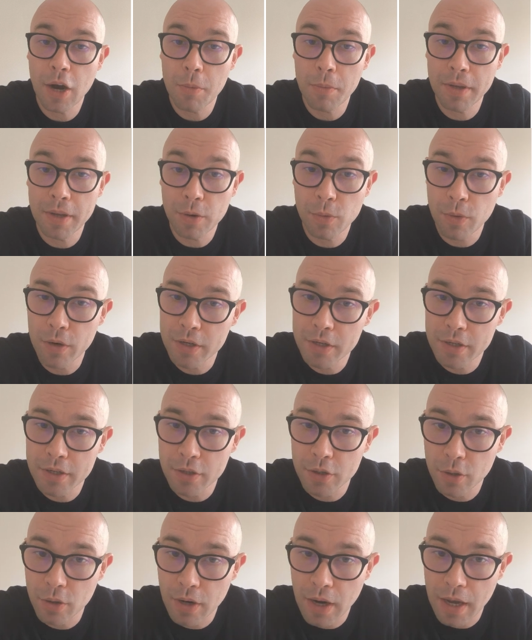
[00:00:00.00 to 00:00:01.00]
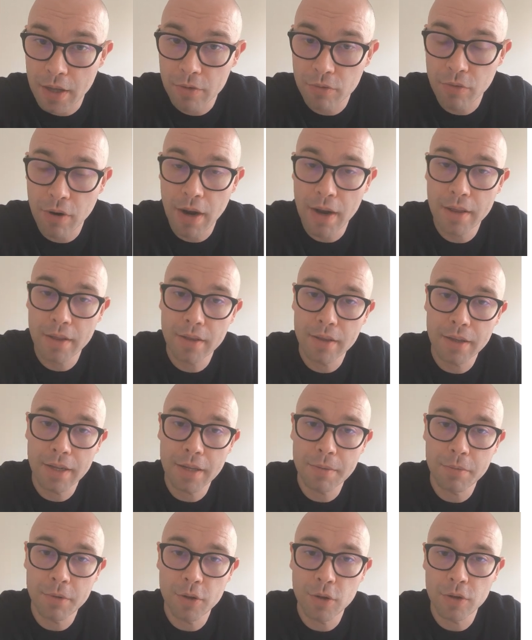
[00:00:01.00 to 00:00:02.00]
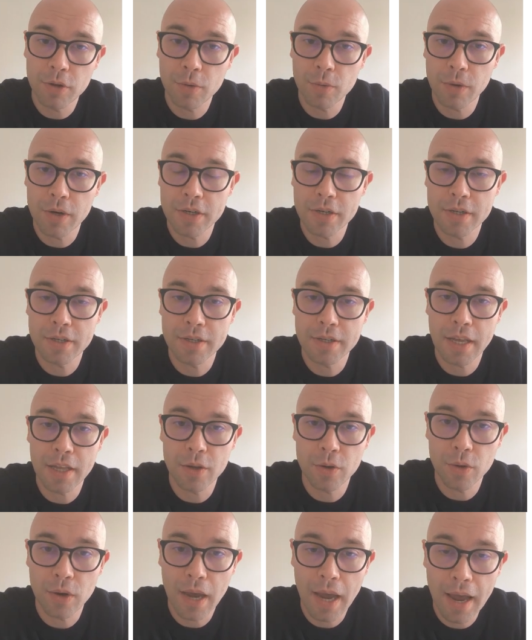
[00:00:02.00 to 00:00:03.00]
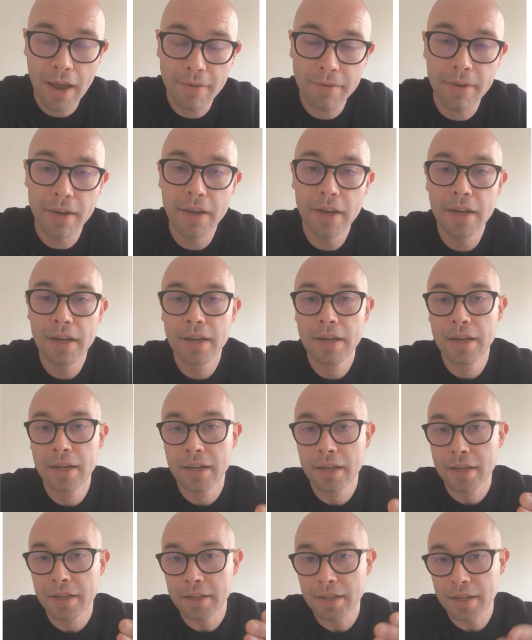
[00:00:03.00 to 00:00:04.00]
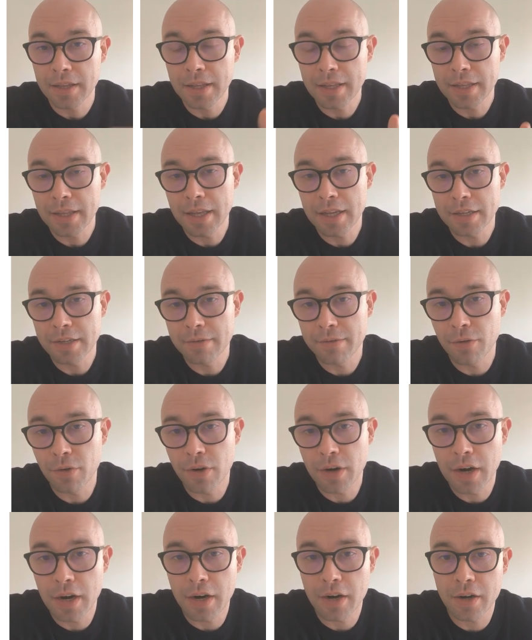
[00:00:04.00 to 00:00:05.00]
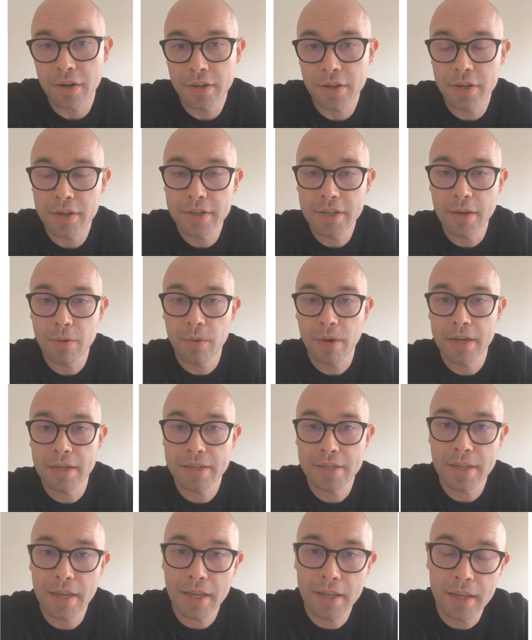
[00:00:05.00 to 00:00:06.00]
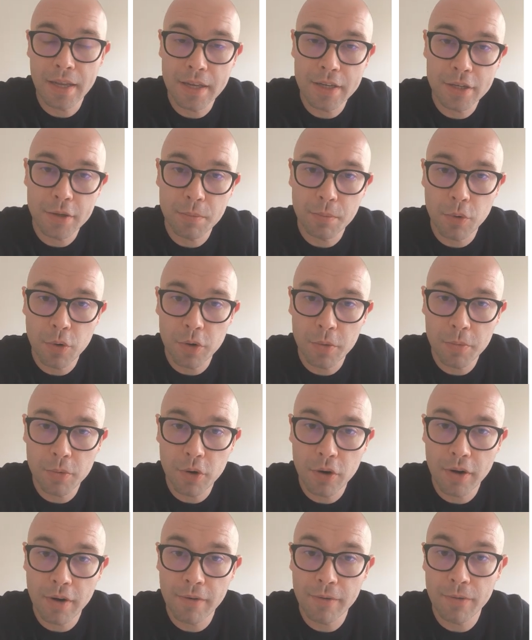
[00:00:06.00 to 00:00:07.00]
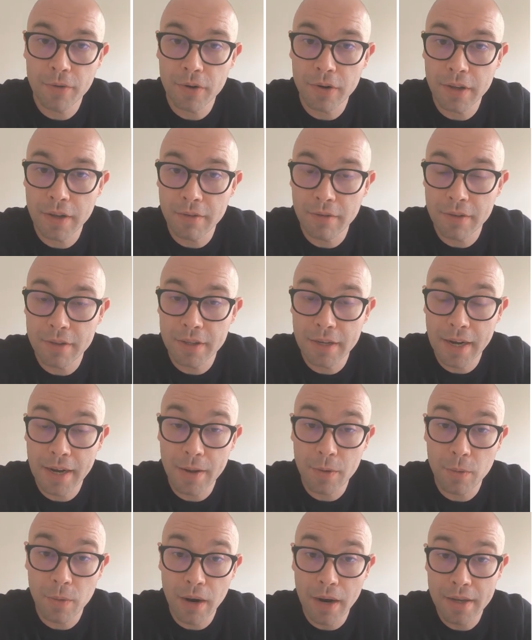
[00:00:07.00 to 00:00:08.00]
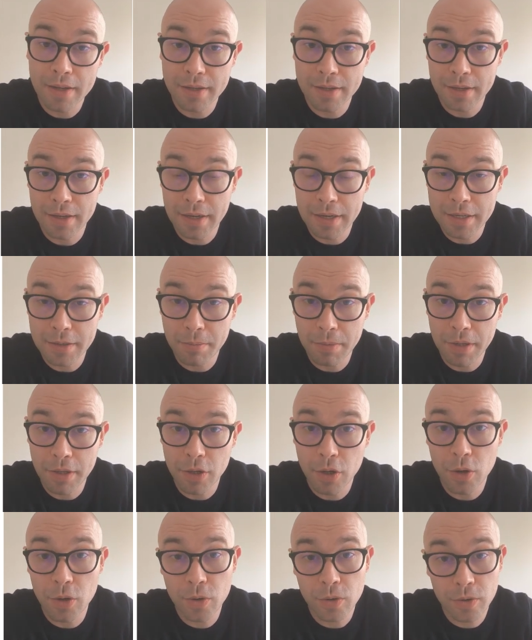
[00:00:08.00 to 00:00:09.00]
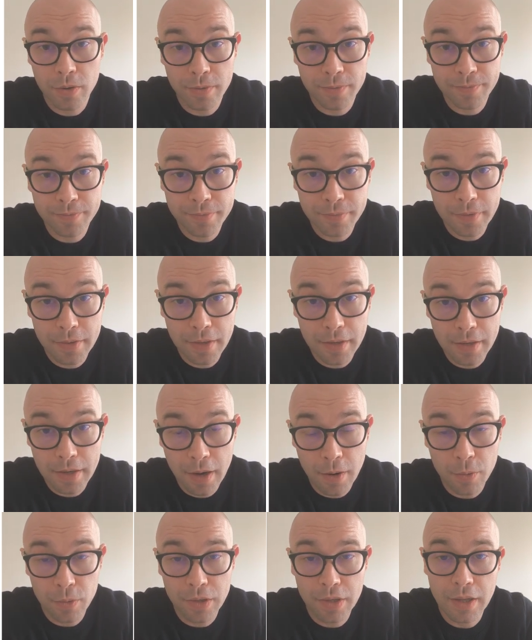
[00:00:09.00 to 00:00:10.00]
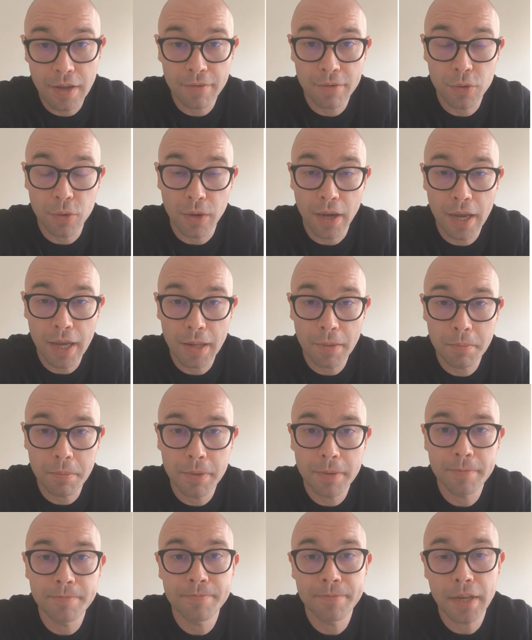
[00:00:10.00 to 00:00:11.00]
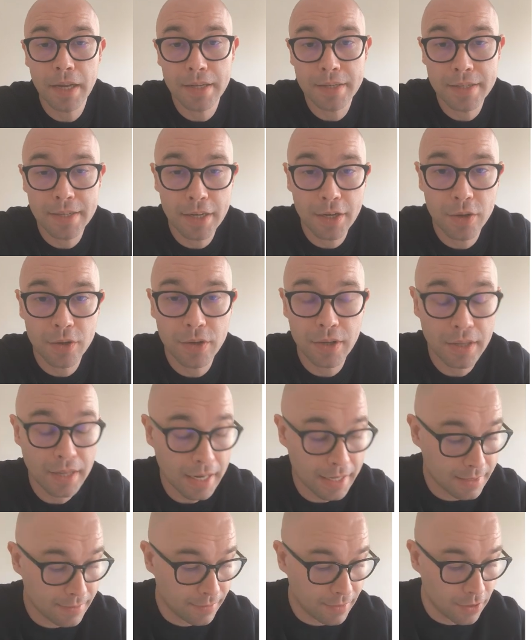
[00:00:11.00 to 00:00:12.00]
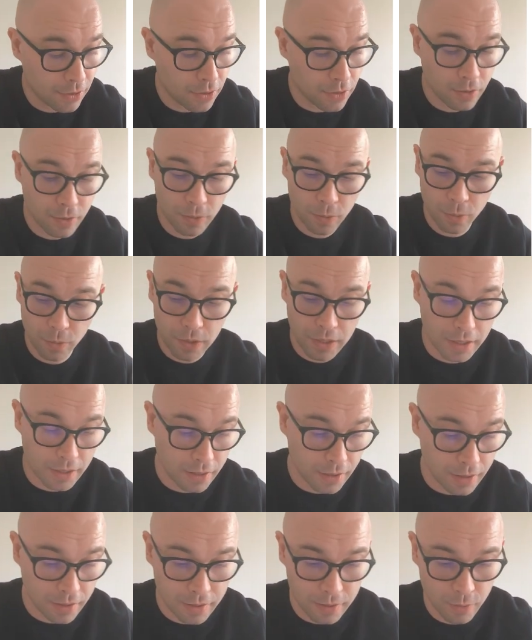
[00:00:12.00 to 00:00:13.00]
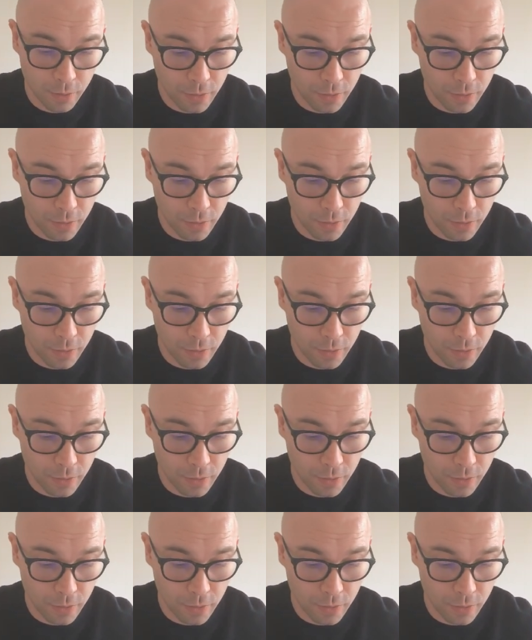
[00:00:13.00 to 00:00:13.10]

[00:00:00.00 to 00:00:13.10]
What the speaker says: how many questions you got right. Let me know the questions that you have. The details for our Thirsty and Wise study and support program for level 3 in wines is below. I would love to help. I'll see you in the next video when